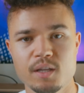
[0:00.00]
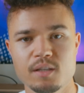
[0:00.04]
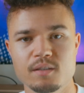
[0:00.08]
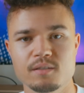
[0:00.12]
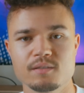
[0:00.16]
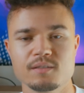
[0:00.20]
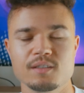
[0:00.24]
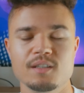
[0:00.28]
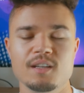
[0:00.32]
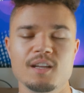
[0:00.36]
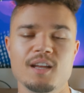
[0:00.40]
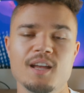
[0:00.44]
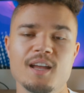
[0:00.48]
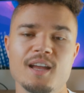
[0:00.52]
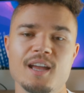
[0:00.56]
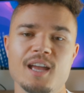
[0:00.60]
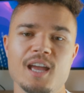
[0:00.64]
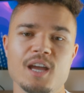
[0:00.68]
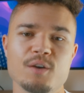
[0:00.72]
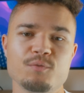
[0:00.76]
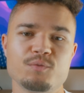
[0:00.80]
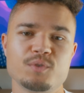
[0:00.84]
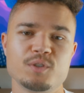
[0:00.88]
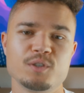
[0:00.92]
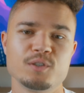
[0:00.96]
it.
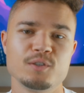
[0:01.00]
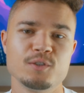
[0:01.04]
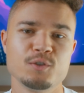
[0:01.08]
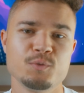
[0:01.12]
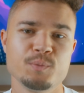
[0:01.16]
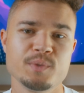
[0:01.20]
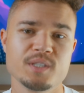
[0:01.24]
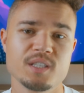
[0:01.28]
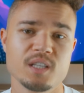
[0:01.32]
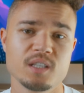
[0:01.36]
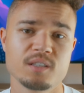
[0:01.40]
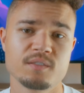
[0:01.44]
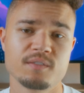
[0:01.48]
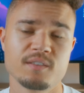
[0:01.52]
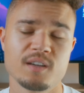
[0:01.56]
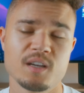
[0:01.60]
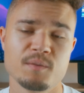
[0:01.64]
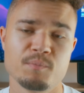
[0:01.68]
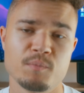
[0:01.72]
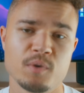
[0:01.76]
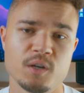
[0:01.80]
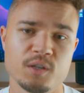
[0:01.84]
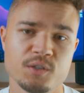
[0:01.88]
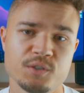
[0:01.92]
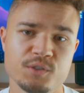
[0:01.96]
And for the Lumix S5
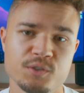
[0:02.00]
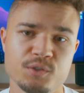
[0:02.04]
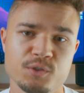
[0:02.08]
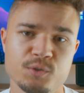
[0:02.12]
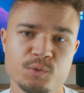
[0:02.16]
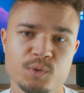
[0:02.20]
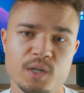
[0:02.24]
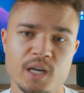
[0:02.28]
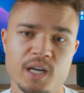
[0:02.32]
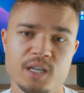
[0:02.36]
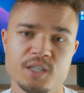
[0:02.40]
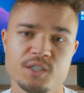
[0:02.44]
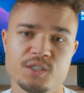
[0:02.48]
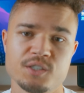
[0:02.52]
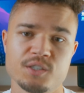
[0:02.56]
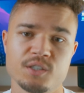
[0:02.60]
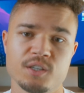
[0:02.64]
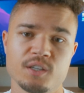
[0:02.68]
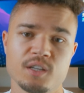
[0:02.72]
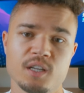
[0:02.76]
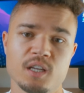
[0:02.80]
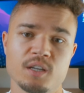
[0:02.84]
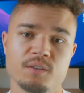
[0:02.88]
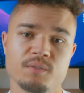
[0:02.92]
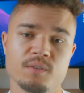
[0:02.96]
Mark II, I
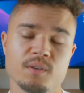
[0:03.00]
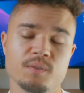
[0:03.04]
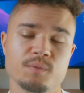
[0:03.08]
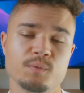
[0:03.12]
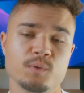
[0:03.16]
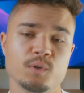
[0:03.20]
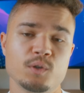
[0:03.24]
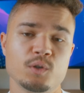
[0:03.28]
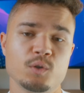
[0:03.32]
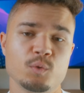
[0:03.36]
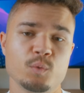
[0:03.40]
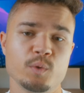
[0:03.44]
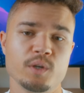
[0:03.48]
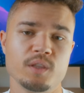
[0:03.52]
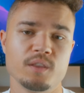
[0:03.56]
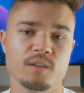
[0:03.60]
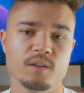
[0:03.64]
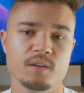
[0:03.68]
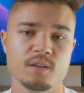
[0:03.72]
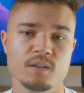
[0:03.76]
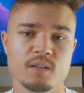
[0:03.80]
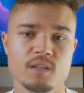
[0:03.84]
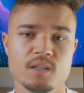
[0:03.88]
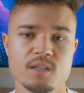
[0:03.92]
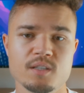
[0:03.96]
shot every photo with
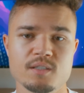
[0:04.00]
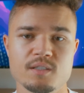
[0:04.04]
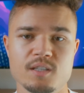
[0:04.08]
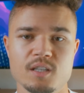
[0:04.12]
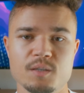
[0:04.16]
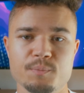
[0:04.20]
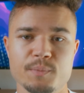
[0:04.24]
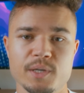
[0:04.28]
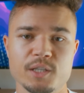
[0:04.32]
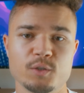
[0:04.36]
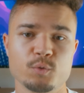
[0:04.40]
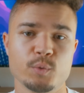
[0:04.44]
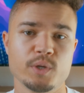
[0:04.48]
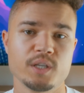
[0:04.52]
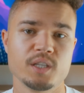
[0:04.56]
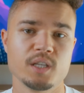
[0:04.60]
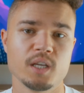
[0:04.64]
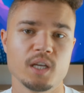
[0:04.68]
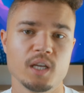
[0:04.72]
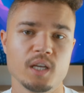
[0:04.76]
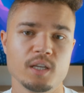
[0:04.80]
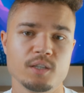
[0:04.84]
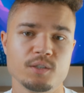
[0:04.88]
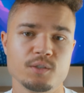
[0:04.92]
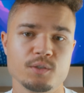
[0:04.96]
the Sigma
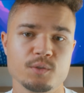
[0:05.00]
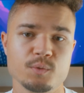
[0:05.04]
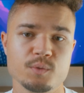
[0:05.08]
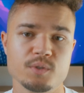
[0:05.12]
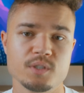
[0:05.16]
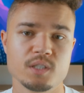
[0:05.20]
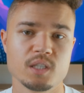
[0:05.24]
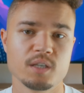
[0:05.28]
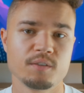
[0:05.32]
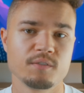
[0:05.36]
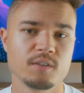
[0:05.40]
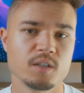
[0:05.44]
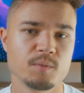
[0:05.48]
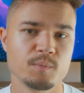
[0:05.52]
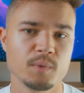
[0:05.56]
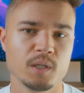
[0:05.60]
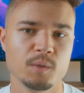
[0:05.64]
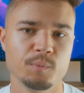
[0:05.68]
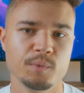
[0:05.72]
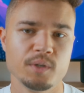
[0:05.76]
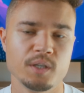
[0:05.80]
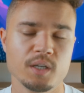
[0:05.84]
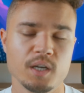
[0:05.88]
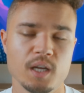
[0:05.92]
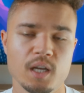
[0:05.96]
28 to
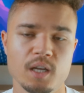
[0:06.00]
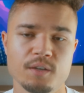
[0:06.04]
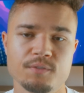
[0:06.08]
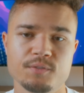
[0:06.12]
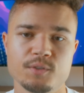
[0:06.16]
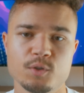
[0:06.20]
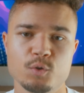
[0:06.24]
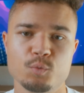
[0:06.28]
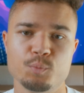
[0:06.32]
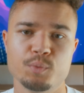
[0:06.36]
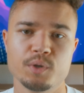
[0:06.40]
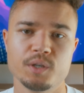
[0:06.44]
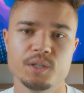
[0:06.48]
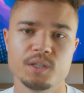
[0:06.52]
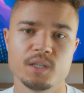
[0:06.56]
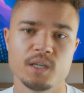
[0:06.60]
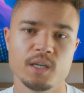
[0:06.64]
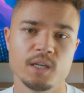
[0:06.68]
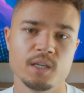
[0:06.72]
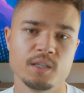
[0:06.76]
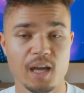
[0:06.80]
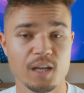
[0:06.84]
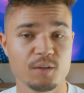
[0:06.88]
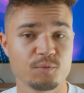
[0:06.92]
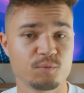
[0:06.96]
70mm
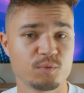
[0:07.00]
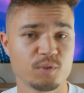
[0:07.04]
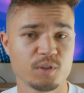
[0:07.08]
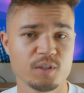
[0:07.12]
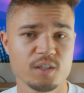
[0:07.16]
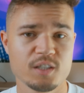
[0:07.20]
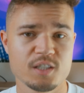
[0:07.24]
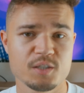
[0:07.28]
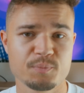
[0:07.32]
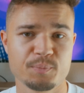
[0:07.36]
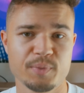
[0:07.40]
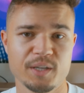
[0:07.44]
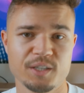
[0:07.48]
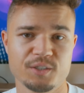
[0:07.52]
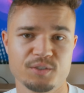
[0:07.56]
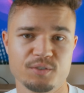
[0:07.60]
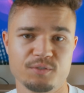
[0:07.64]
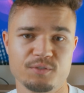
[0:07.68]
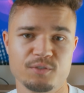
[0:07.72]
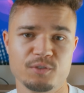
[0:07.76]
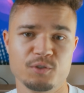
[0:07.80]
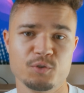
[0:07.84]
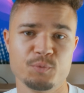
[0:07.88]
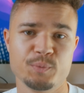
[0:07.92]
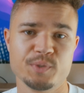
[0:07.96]
f2.8. And for the specs of
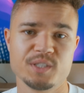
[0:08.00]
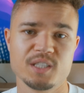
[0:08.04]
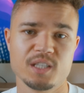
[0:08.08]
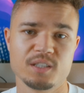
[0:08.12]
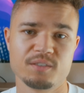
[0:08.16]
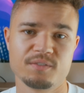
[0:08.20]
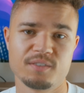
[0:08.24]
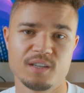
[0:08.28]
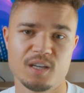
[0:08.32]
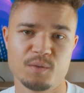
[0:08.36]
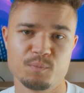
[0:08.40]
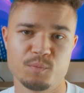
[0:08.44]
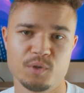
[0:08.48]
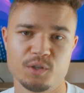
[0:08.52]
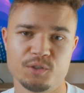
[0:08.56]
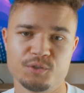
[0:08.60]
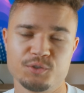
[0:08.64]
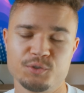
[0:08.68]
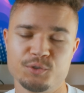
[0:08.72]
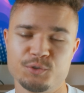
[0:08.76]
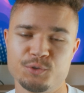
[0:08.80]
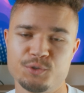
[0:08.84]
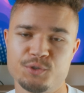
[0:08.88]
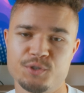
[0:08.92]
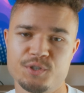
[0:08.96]
the Lumix S5 Mark
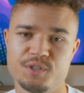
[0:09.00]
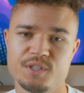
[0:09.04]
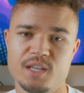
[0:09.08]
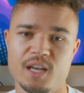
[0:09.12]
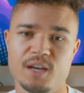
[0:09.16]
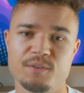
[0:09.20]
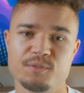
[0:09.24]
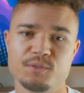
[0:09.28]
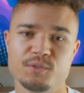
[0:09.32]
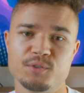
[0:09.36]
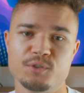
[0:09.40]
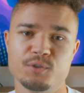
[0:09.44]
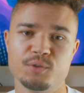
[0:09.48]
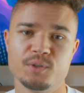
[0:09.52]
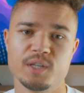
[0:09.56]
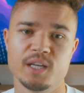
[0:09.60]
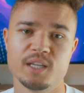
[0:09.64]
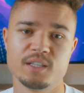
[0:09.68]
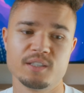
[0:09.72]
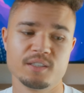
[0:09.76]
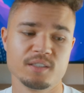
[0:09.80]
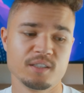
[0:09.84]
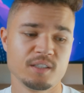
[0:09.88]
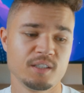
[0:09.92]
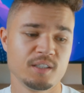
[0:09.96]
II, you just have to know that
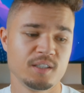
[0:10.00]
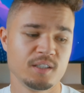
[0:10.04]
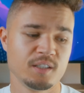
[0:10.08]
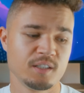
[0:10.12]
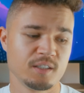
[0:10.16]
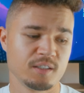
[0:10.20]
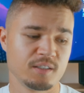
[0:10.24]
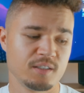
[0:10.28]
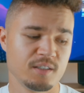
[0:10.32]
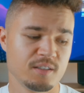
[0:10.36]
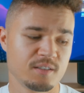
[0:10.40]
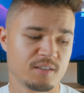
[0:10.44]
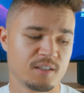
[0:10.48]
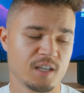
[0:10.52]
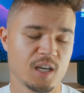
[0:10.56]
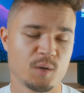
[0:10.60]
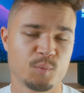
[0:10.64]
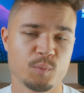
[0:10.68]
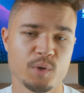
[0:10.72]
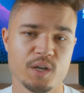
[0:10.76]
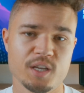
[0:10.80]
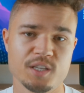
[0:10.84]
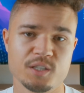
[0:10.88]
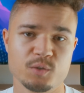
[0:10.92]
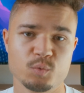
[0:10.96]
this
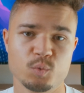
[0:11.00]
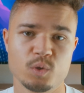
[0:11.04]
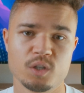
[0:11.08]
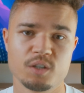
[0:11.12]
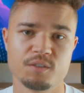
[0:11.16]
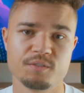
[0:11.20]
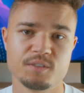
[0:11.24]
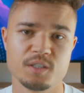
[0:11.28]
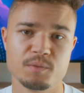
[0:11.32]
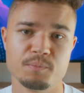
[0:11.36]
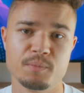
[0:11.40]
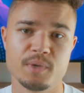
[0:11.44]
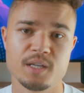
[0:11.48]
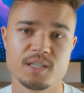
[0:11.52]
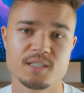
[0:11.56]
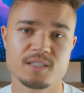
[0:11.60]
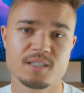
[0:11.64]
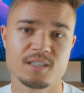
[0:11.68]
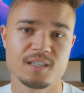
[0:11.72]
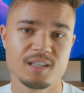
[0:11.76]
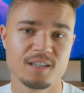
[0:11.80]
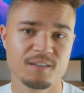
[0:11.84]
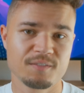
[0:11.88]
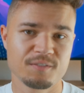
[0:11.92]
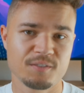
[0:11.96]
camera is one of the best,
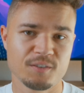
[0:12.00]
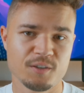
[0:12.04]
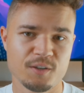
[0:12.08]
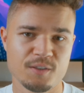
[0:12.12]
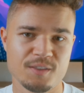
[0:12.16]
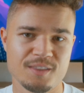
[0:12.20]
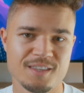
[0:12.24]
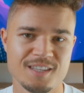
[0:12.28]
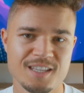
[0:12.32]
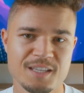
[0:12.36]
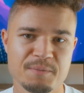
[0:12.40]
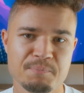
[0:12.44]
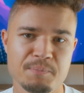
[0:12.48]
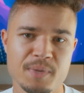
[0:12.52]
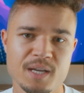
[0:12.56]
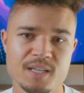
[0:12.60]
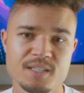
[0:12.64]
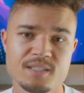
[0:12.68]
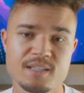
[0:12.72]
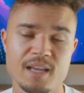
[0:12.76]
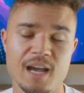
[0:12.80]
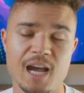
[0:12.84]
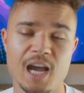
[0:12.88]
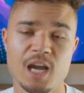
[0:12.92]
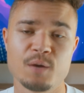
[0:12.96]
if not the
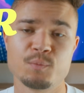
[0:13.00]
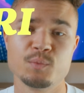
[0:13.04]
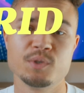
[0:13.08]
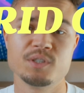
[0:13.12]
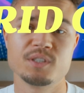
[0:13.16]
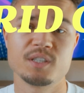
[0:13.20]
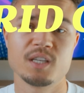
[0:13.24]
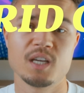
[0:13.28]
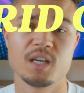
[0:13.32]
best, hybrid